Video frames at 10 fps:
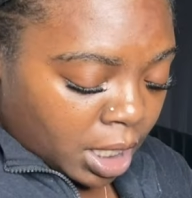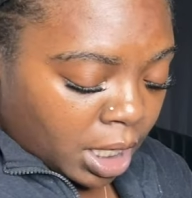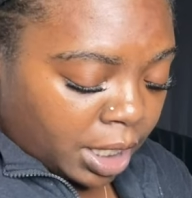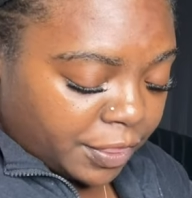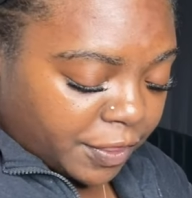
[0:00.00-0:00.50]

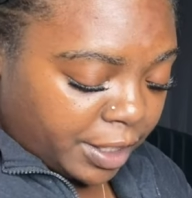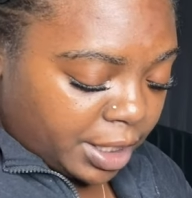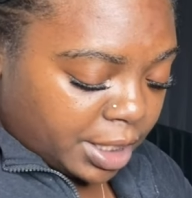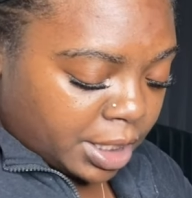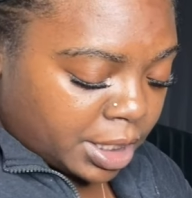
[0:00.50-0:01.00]
And
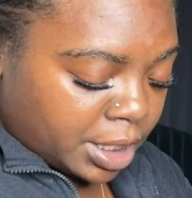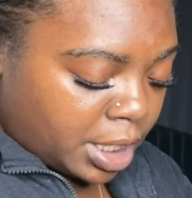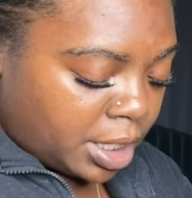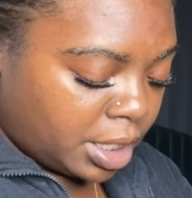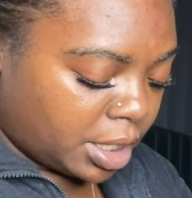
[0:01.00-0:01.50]

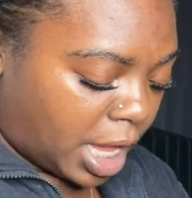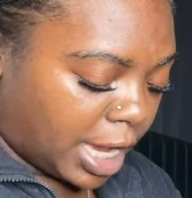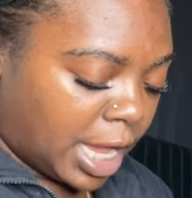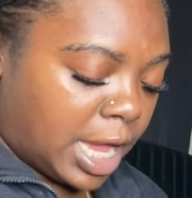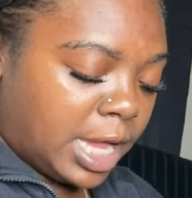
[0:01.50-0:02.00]
then I
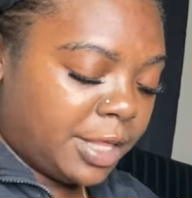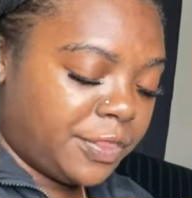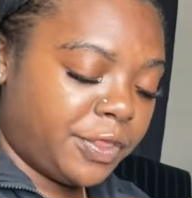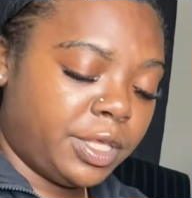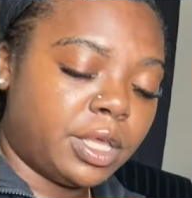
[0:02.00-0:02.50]
got a
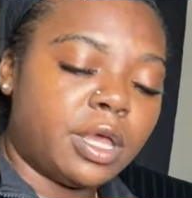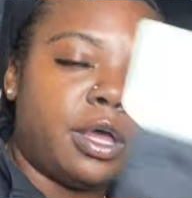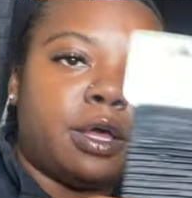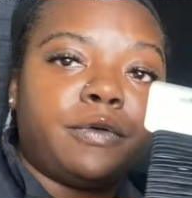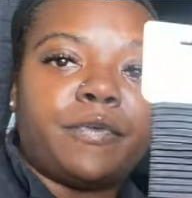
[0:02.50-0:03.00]
thing
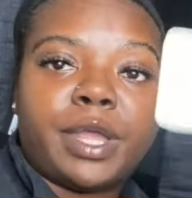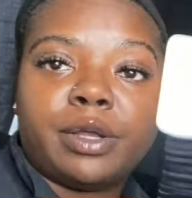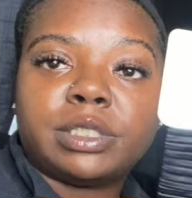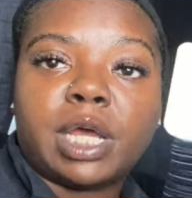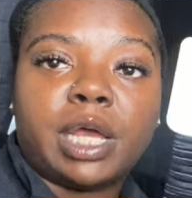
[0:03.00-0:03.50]
of
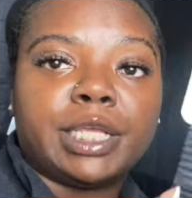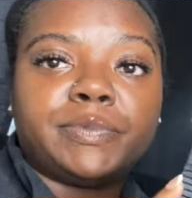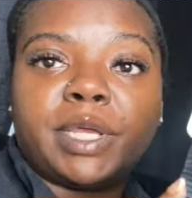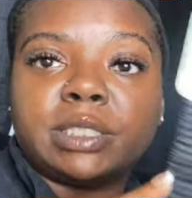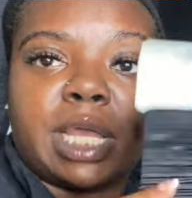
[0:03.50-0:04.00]
hair ties
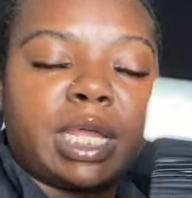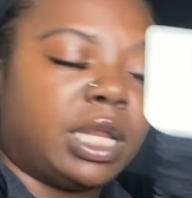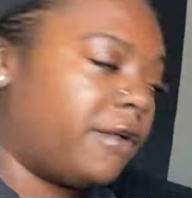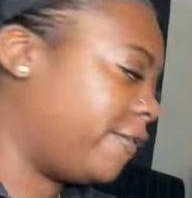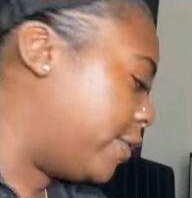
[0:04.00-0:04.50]
because I can
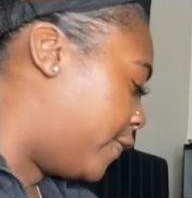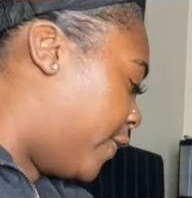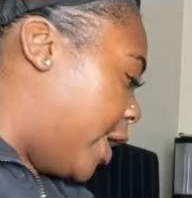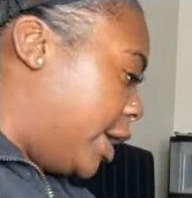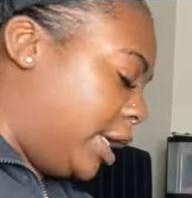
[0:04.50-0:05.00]
never
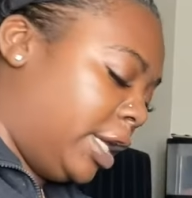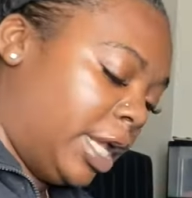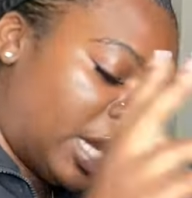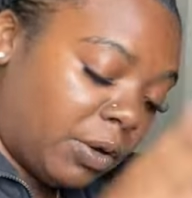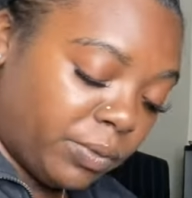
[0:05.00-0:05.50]
find any
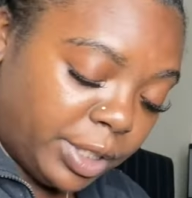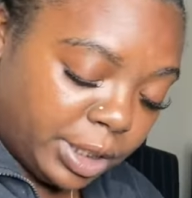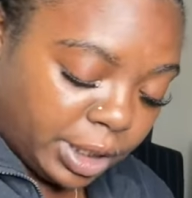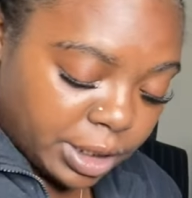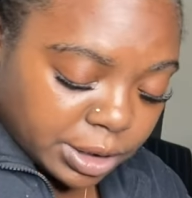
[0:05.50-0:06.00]
and I really
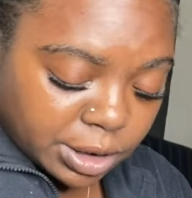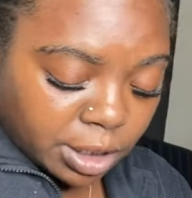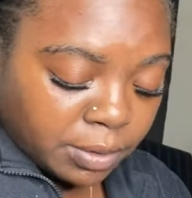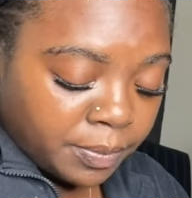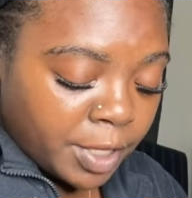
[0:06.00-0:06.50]
needed
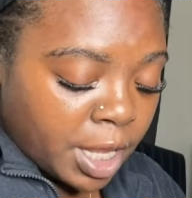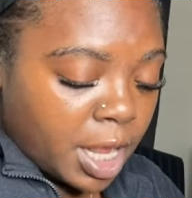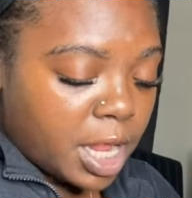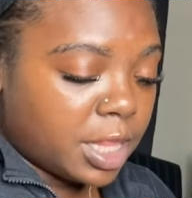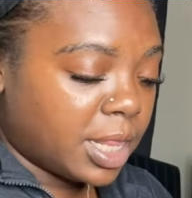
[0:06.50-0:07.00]
some.
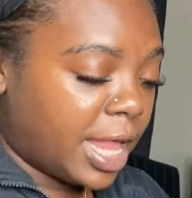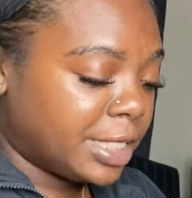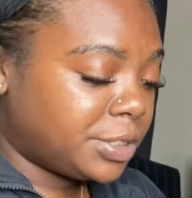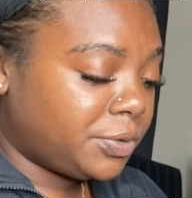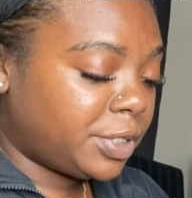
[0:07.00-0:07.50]
And the
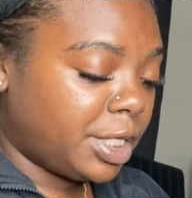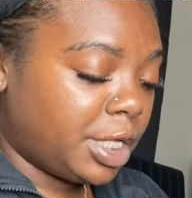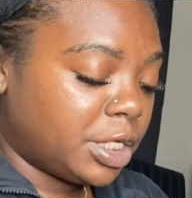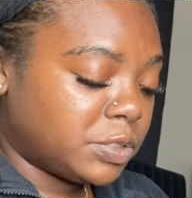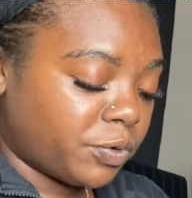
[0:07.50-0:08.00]
last two
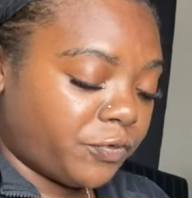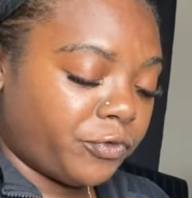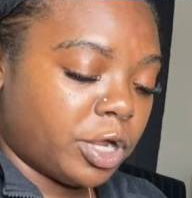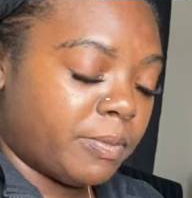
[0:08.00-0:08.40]
things were from